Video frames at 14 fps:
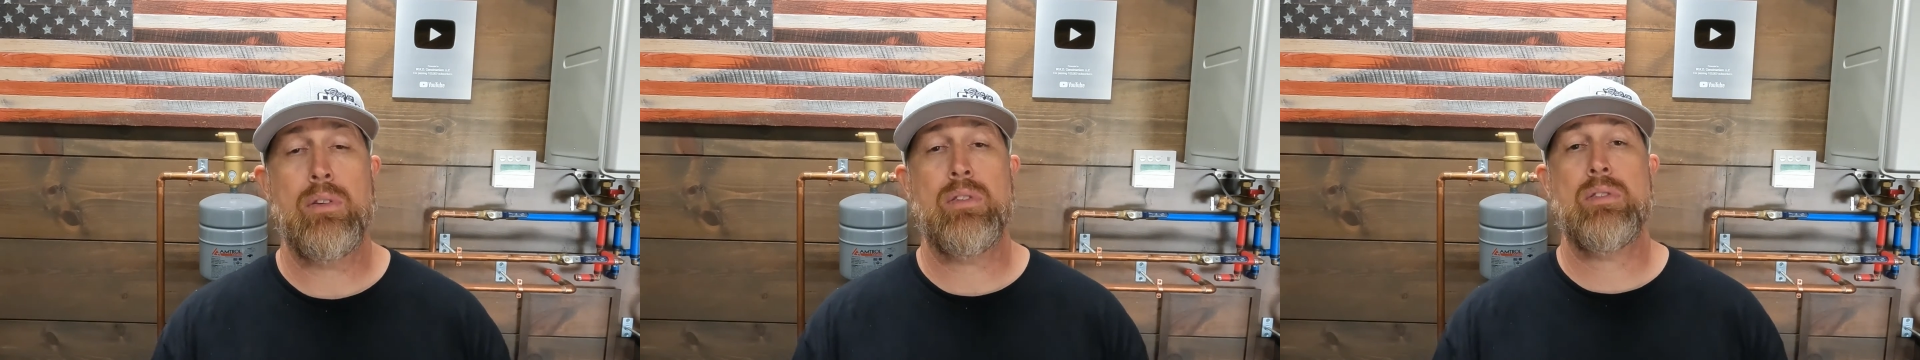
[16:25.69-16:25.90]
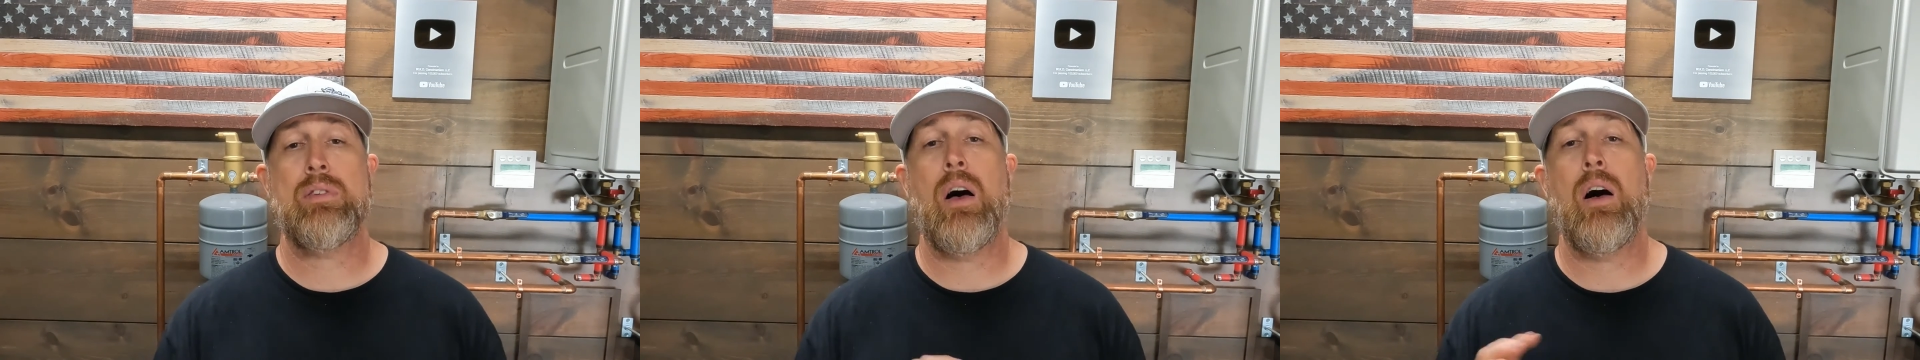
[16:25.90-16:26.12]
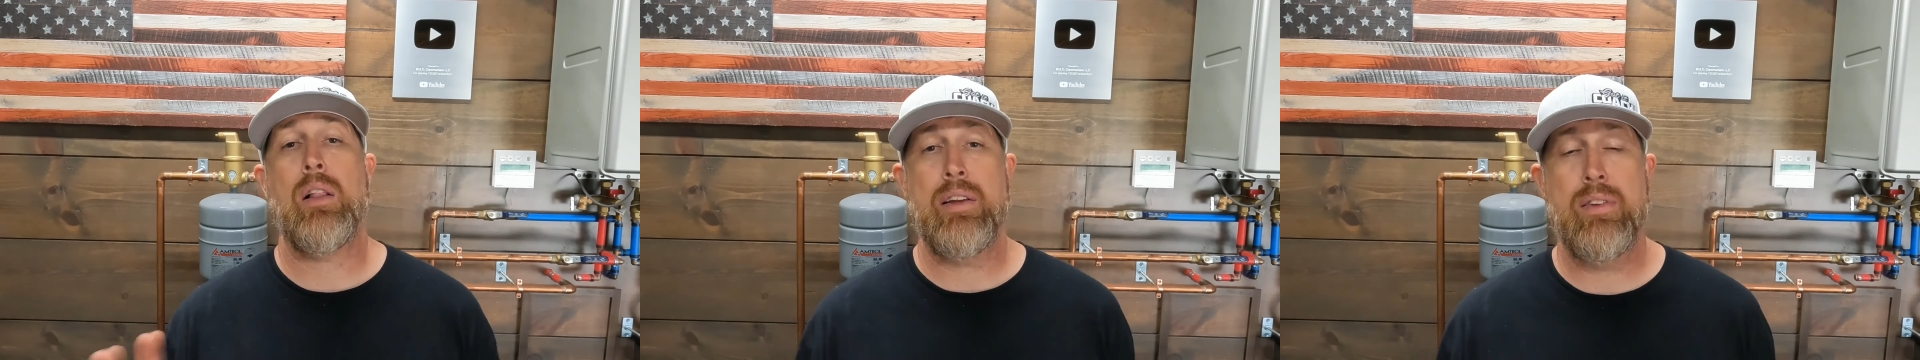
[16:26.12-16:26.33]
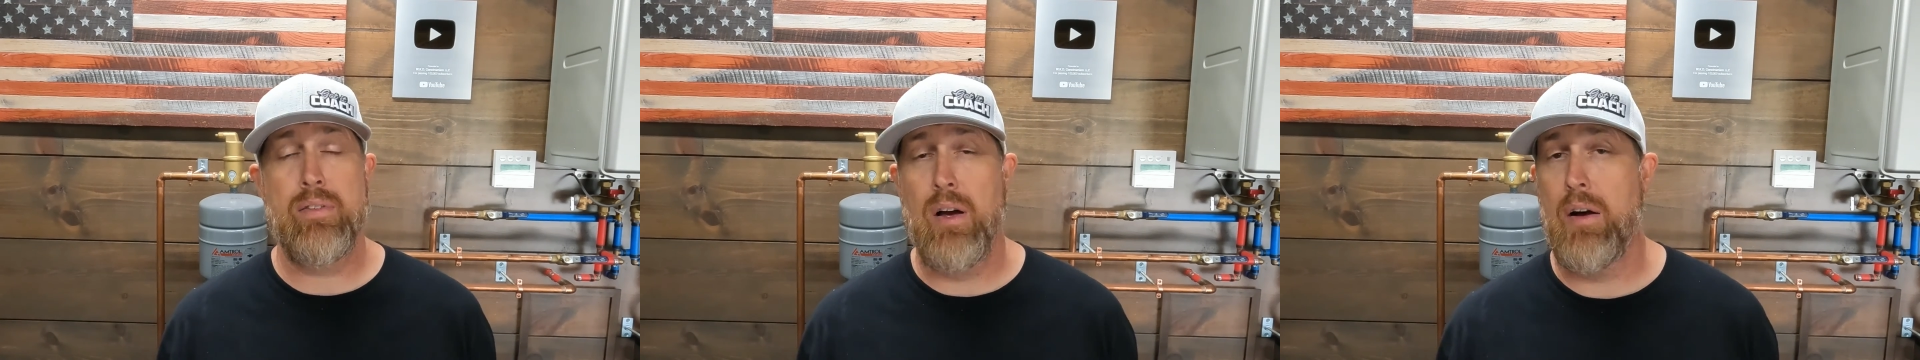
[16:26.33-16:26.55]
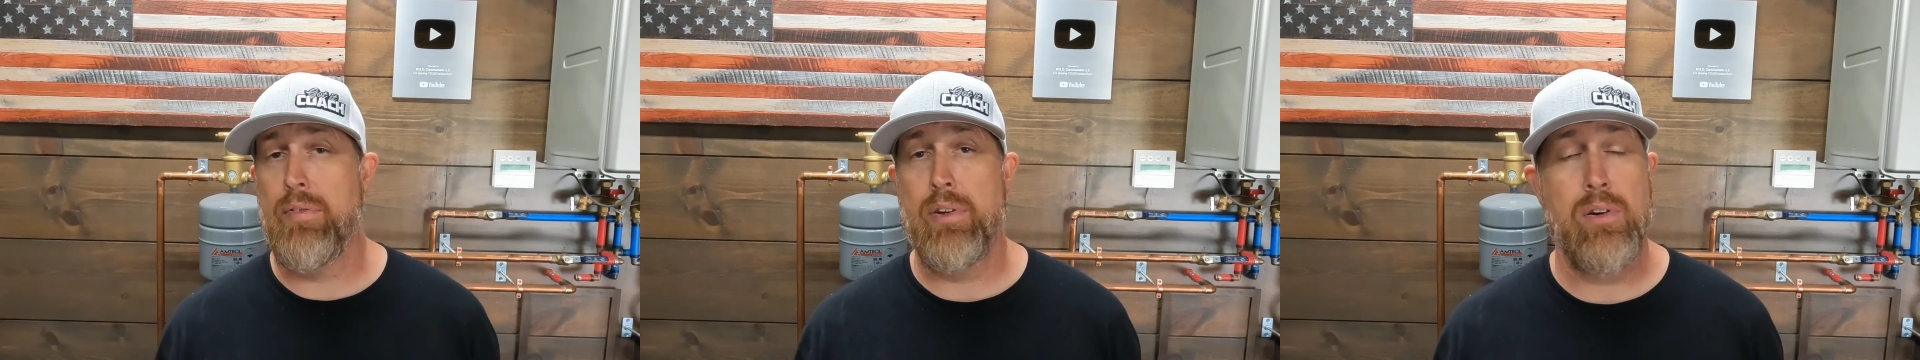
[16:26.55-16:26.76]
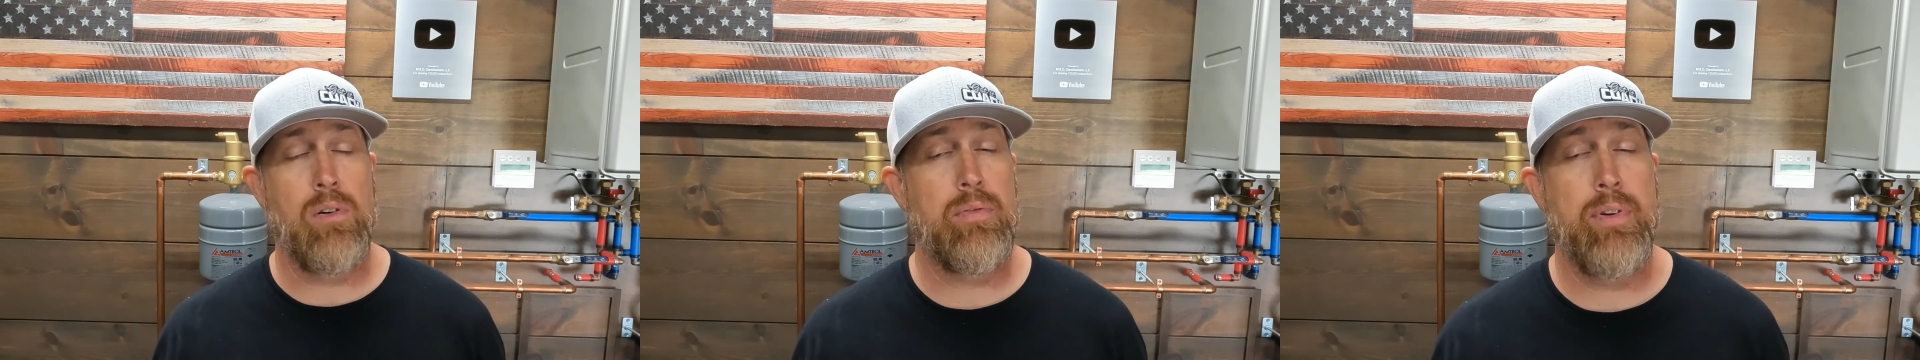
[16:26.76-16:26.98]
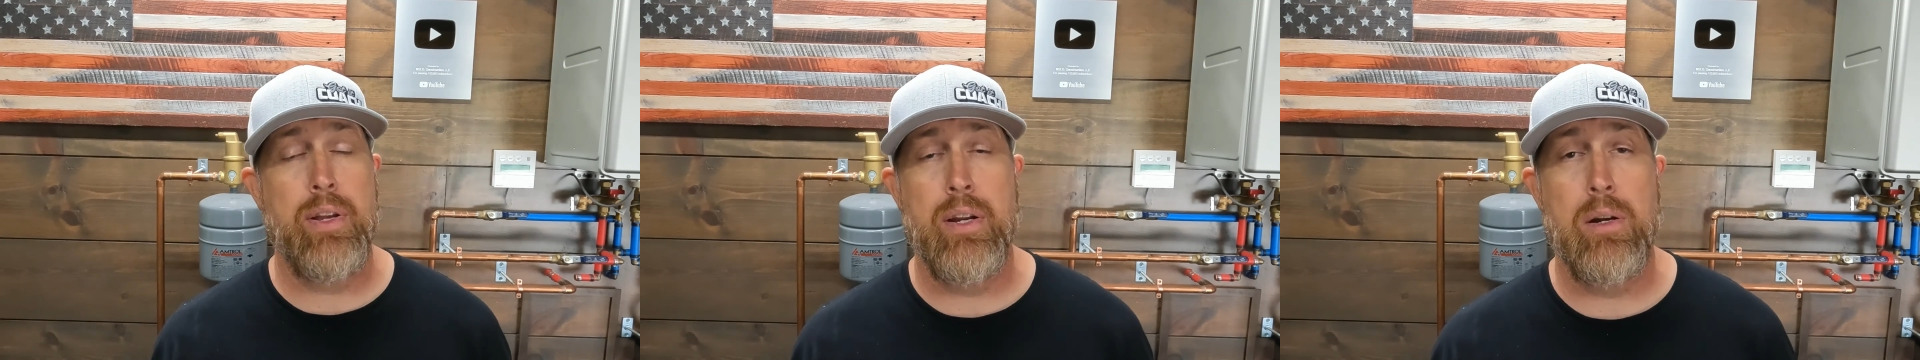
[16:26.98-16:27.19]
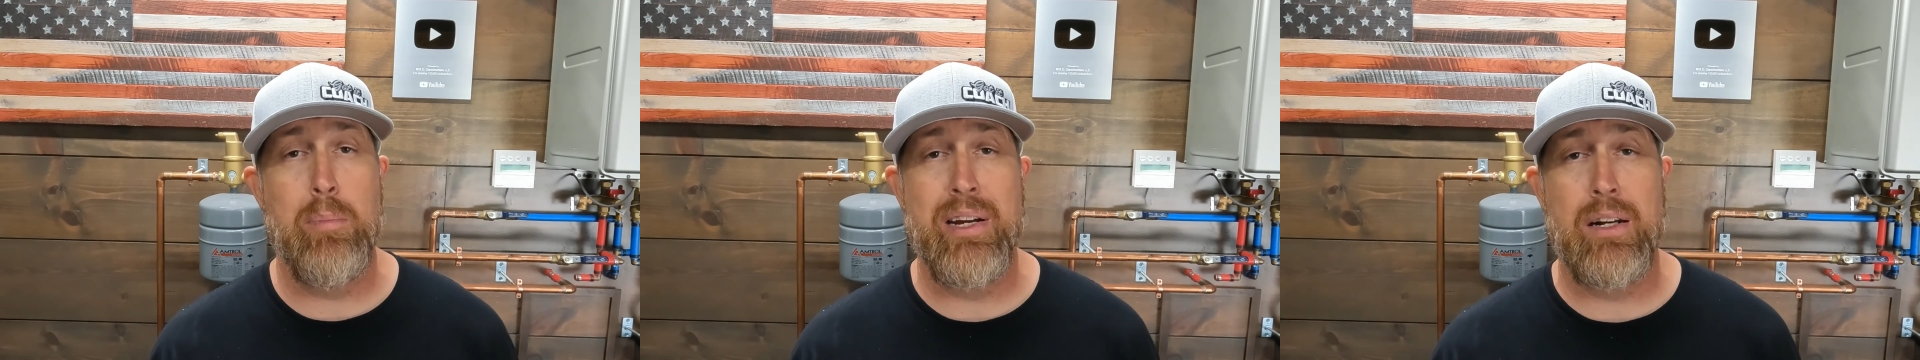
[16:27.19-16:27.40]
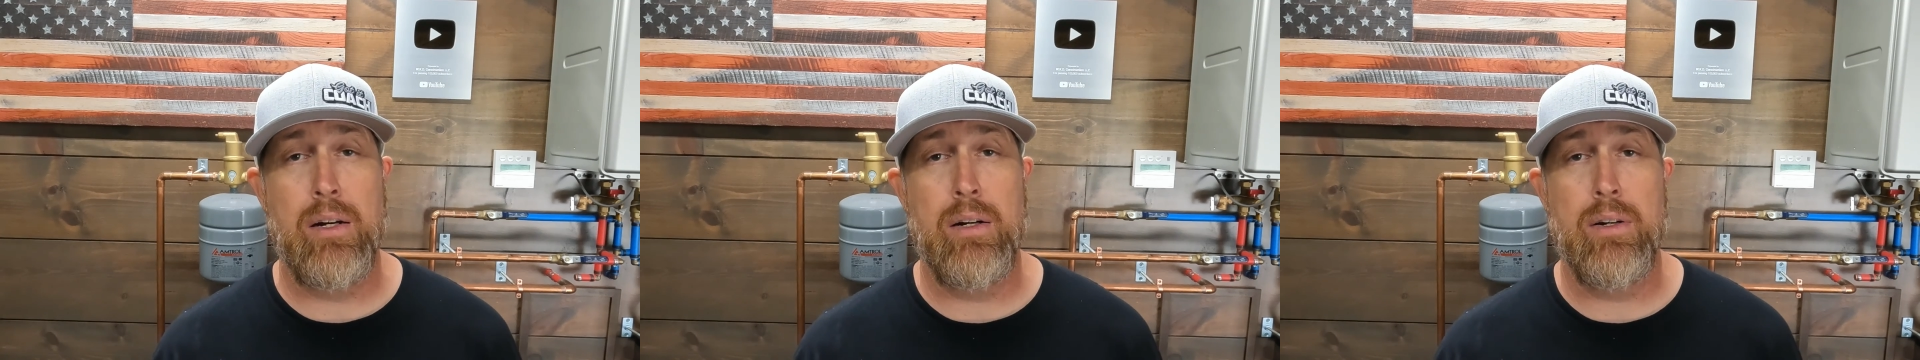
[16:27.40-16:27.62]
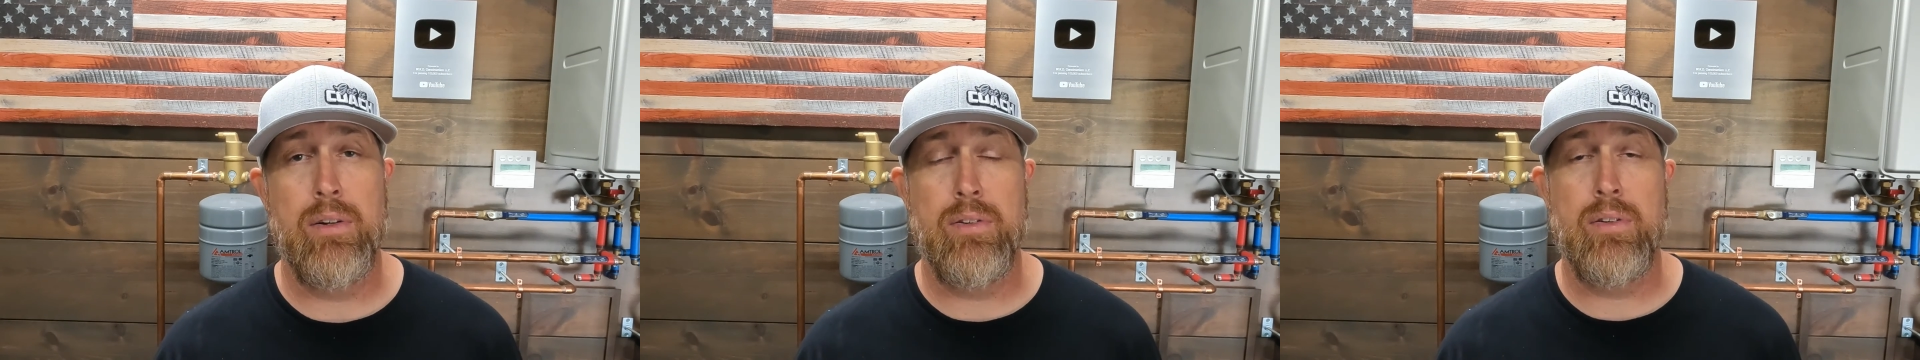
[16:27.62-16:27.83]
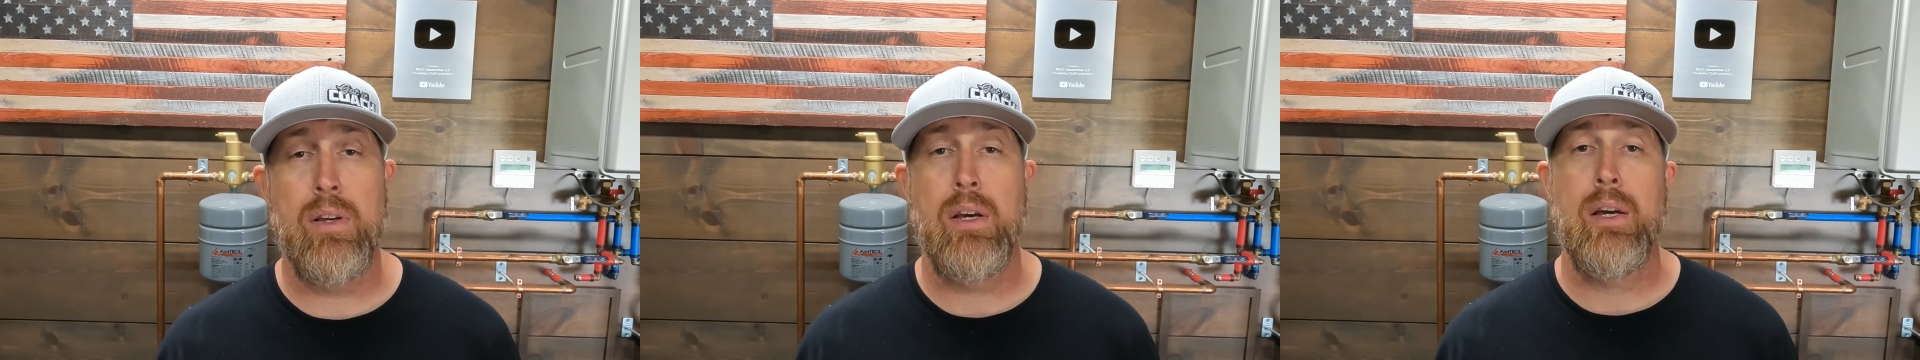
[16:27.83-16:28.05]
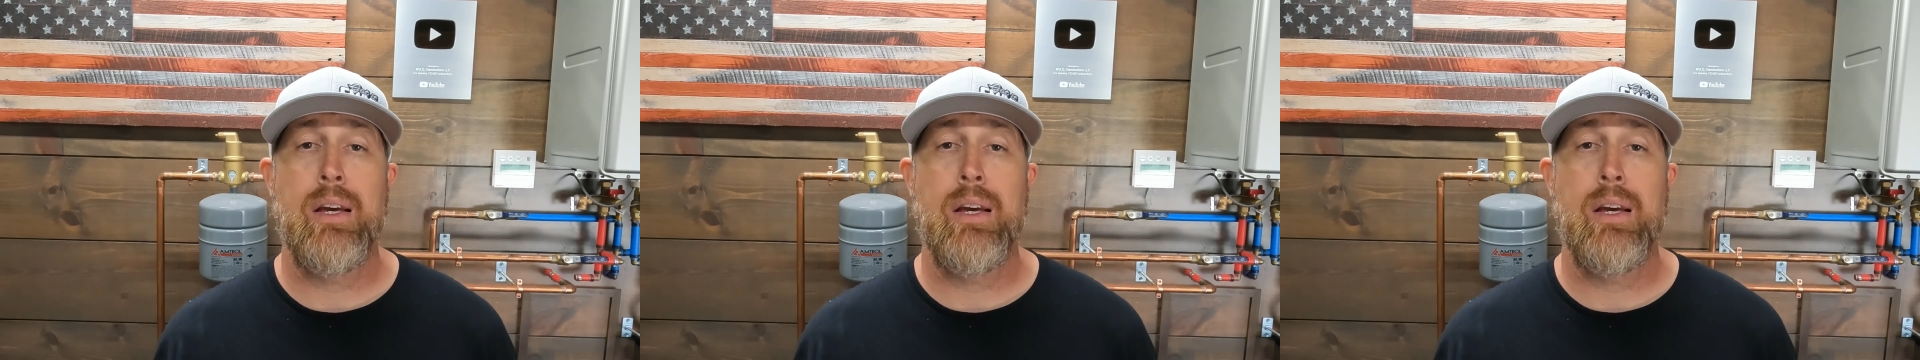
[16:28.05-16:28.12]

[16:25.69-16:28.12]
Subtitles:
solid soffit, no vented, because